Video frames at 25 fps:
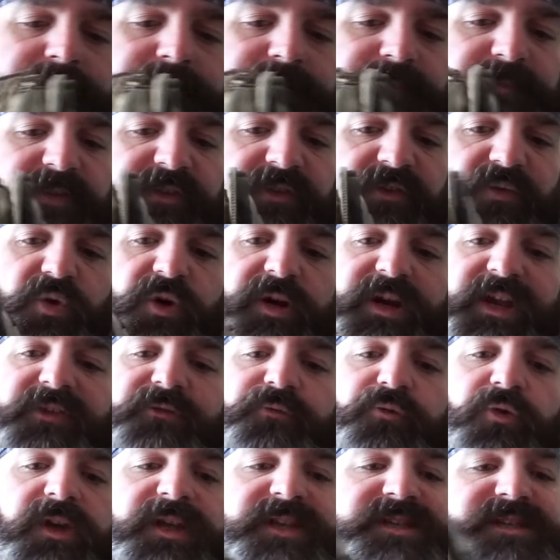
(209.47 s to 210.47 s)
this is where it gets
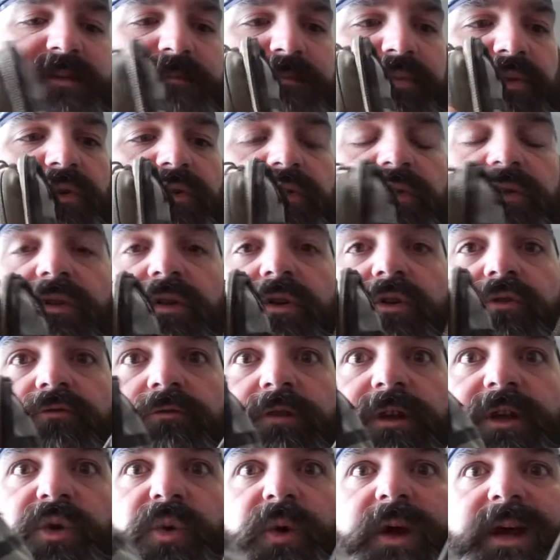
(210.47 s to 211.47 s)
really simple,
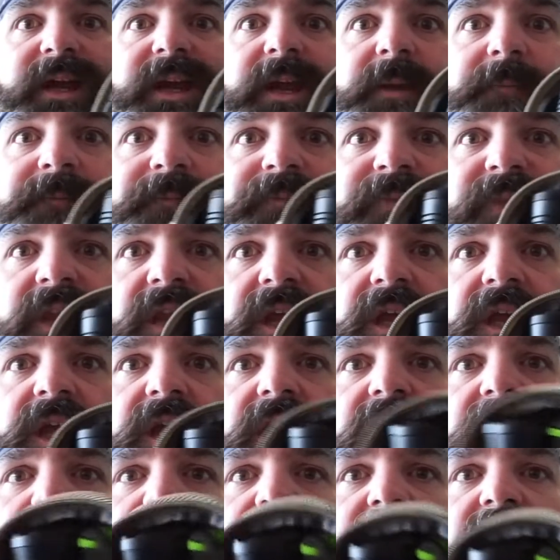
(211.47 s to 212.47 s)
really quick.
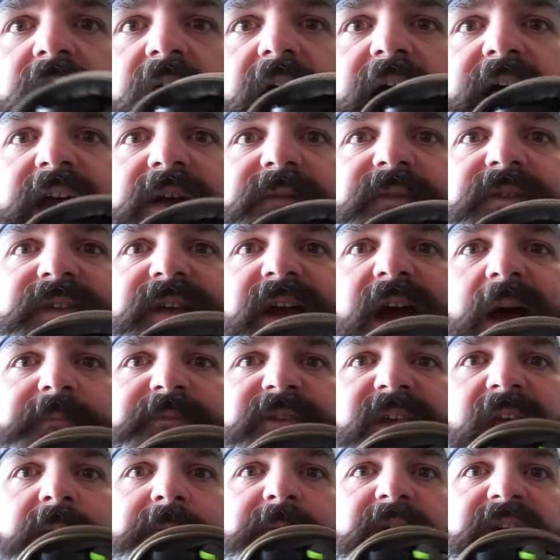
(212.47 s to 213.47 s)
I have a
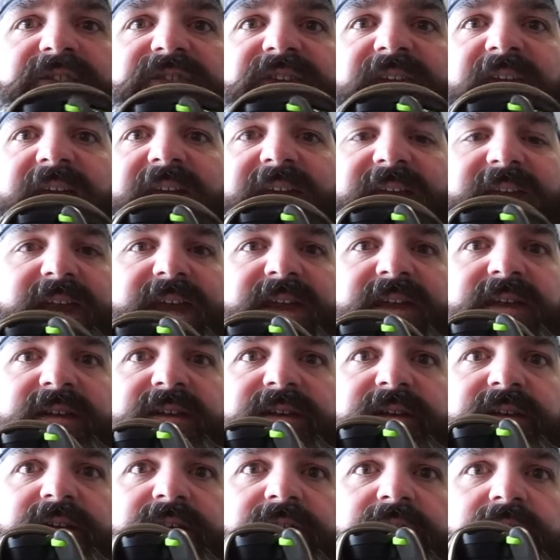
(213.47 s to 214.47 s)
Tops MSK
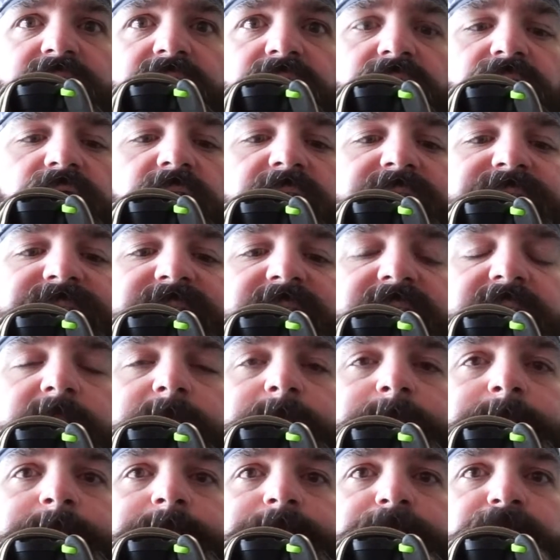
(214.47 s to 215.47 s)
right
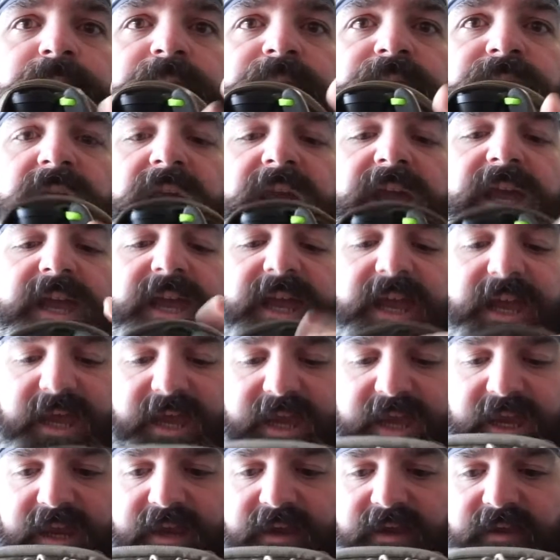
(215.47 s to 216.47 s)
there,
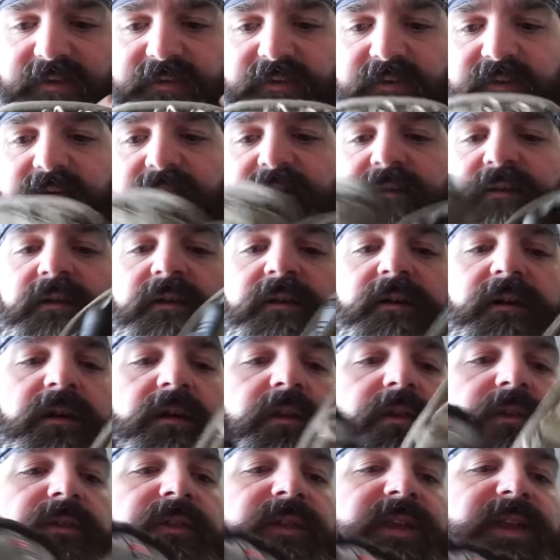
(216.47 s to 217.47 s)
and
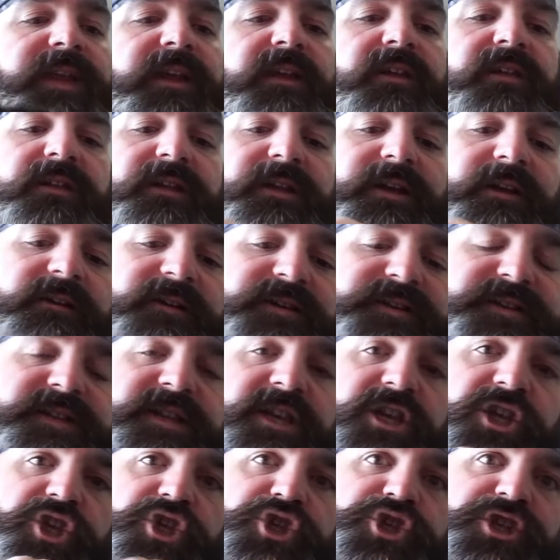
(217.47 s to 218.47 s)
the
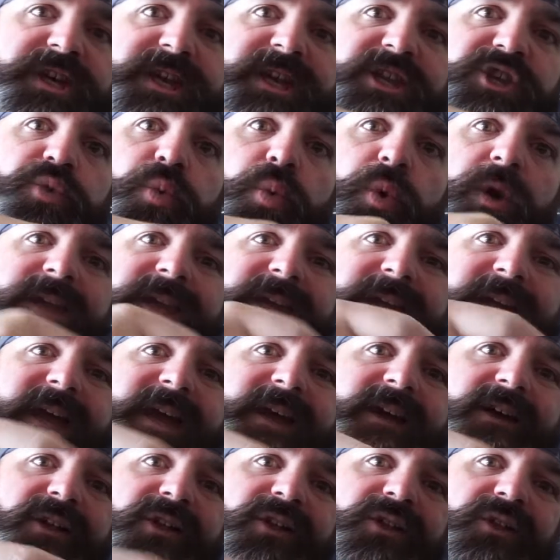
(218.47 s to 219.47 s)
Claris
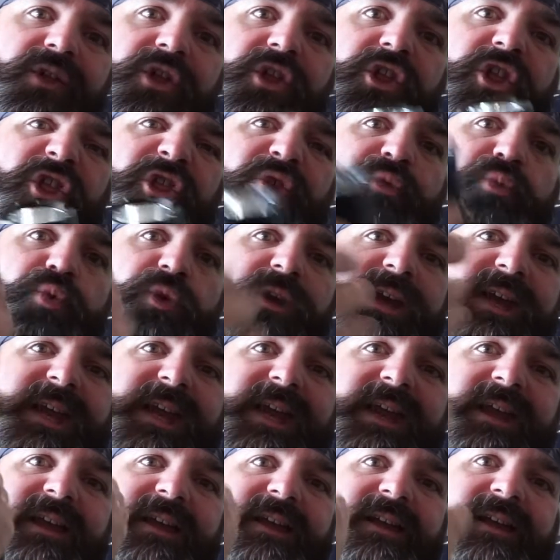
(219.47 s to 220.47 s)
G20L
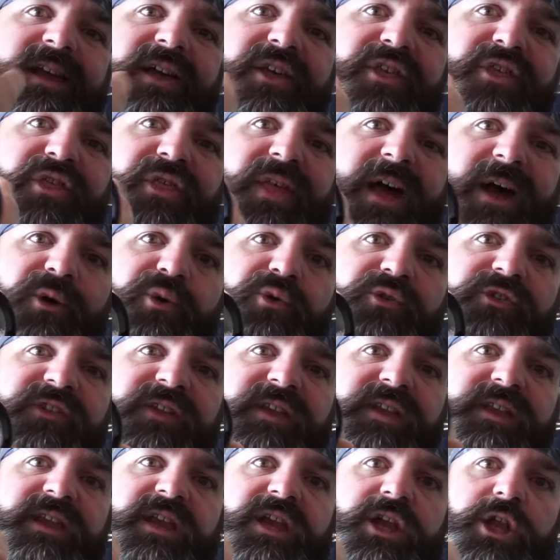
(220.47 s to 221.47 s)

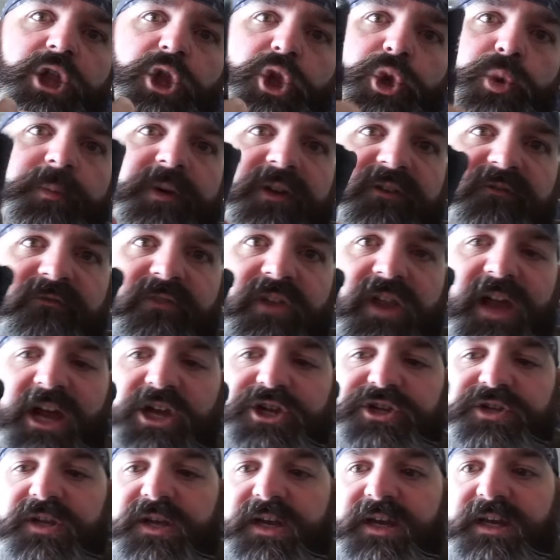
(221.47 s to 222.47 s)
3000 lumen
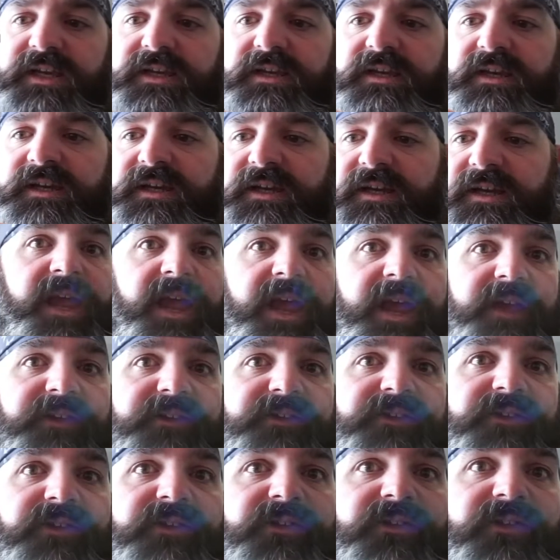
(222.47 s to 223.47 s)
flashlight. And
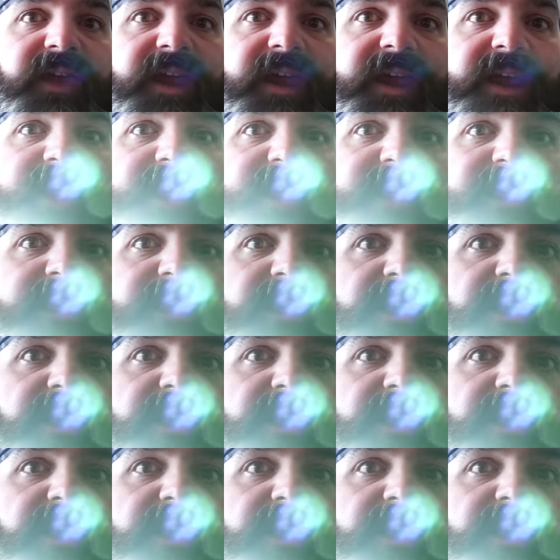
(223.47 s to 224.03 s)
this is a